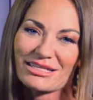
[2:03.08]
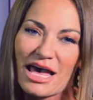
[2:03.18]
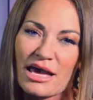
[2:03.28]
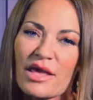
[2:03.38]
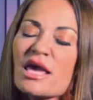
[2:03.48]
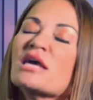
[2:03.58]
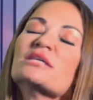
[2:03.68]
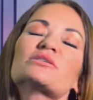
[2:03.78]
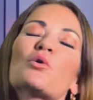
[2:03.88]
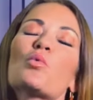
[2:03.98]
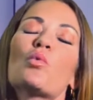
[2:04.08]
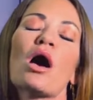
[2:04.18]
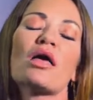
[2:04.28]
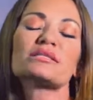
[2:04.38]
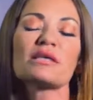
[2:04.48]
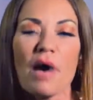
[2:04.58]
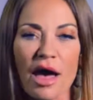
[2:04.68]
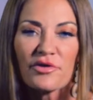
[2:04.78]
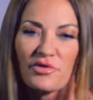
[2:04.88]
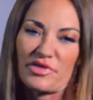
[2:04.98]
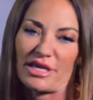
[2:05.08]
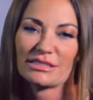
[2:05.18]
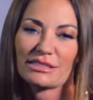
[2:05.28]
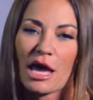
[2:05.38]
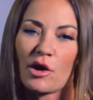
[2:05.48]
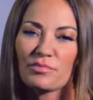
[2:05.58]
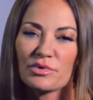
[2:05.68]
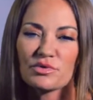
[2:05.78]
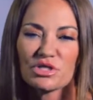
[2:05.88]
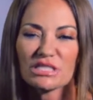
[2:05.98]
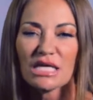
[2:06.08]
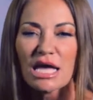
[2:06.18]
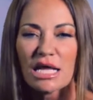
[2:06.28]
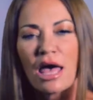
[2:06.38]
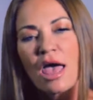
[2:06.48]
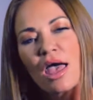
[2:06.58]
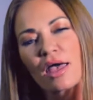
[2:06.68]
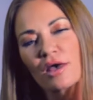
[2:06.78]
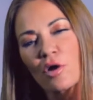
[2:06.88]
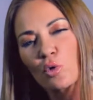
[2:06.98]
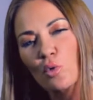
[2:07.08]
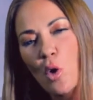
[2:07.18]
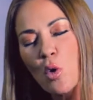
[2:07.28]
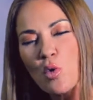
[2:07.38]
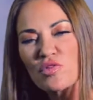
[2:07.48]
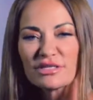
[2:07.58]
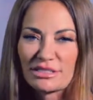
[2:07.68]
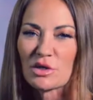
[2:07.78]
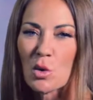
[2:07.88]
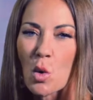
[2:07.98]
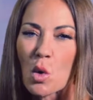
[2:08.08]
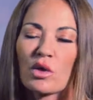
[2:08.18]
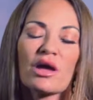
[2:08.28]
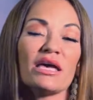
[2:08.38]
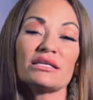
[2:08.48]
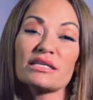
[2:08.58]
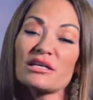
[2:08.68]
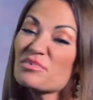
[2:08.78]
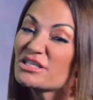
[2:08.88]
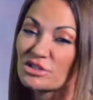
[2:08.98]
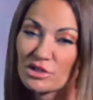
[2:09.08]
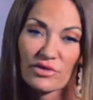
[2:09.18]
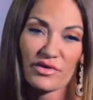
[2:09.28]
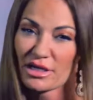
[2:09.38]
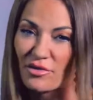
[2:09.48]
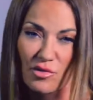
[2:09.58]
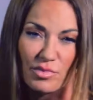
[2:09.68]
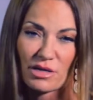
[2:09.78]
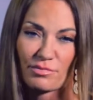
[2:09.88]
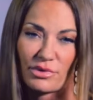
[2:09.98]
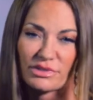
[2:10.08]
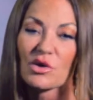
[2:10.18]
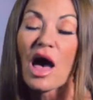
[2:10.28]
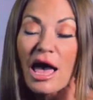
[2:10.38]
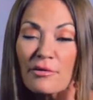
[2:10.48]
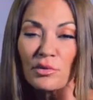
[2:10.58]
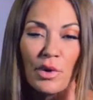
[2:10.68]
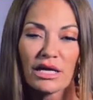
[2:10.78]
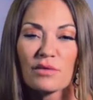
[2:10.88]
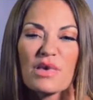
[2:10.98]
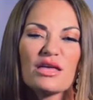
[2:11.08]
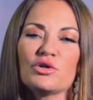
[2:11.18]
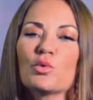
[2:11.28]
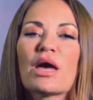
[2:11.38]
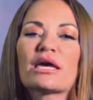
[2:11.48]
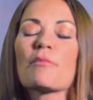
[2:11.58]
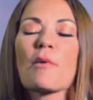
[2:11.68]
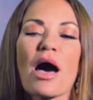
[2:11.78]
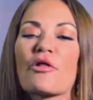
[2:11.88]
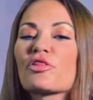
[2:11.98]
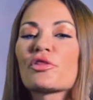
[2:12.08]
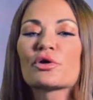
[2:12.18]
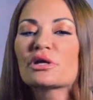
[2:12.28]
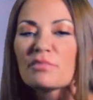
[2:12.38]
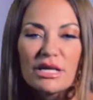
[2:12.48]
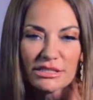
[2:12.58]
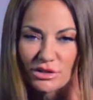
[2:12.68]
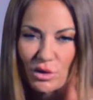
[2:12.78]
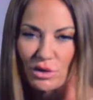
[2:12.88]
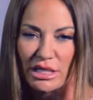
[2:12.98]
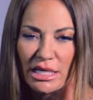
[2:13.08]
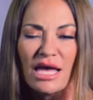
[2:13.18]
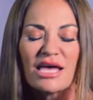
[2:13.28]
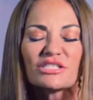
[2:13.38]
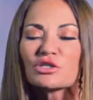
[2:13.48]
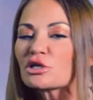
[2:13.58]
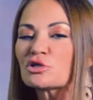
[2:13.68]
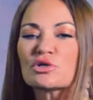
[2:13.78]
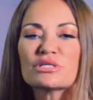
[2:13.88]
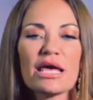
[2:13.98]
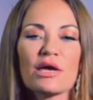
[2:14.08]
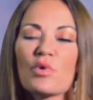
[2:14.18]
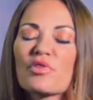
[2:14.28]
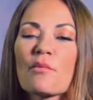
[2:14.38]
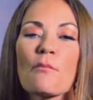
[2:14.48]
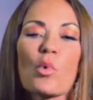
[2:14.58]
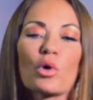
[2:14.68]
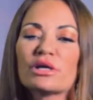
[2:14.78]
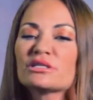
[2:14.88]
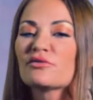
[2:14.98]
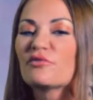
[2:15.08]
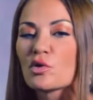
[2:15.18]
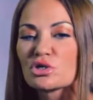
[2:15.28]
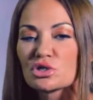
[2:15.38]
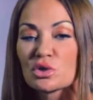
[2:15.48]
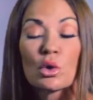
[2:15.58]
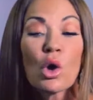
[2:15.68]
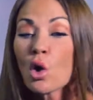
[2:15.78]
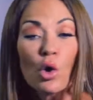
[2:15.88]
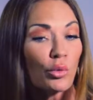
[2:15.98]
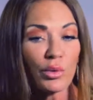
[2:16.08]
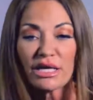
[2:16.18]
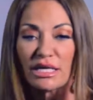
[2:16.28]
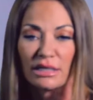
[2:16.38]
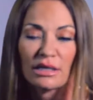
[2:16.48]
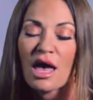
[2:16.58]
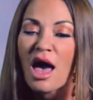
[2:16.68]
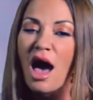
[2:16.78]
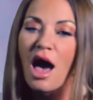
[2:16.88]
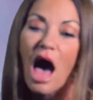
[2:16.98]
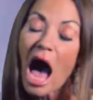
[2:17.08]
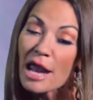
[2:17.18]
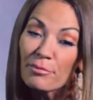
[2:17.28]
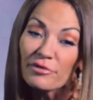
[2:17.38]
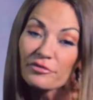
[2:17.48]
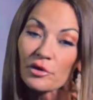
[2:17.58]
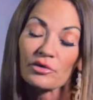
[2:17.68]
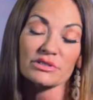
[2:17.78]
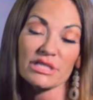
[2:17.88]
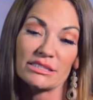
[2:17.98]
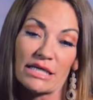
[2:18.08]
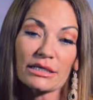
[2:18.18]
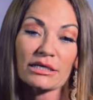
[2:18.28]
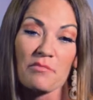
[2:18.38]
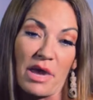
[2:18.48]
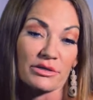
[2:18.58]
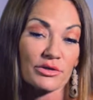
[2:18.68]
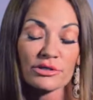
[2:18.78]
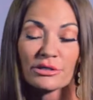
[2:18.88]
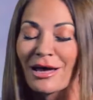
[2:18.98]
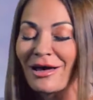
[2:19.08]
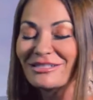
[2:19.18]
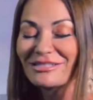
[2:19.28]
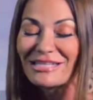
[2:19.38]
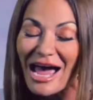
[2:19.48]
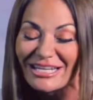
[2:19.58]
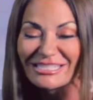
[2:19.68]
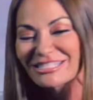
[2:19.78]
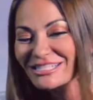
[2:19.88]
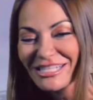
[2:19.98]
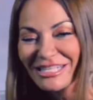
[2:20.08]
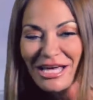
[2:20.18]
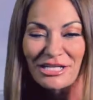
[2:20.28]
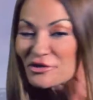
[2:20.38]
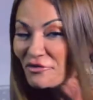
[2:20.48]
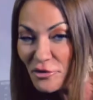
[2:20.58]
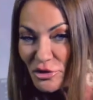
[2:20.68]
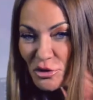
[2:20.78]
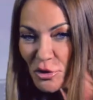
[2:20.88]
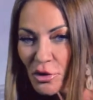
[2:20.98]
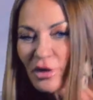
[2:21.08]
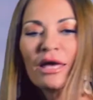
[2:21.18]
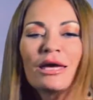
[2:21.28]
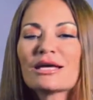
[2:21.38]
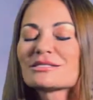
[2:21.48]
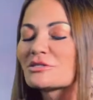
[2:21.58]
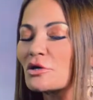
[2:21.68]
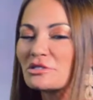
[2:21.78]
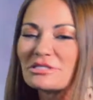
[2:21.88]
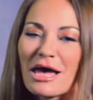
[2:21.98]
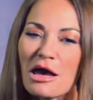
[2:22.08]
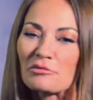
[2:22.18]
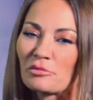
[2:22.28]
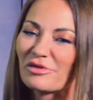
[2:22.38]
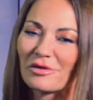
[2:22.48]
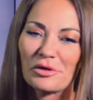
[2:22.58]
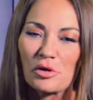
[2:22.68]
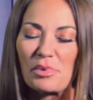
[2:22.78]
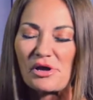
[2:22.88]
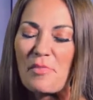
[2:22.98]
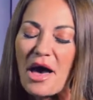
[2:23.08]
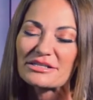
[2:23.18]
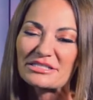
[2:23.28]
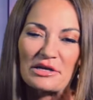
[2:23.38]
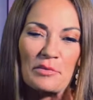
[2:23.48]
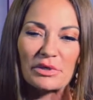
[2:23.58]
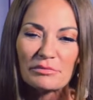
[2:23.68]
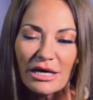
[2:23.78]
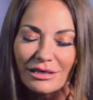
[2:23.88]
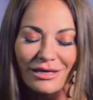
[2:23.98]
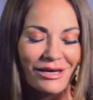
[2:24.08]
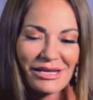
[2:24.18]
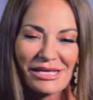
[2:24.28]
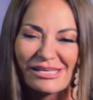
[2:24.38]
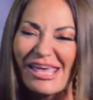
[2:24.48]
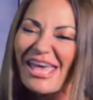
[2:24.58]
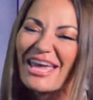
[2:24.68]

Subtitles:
that. So some other things to help you just kind of grow the soul is gonna be serving other people. So I would recommend you wake up about 30 minutes early. Start your day with a morning devotional or reading. I prefer the Duck Commander Dynasty devotional. It starts out with a little bit about some duck hunting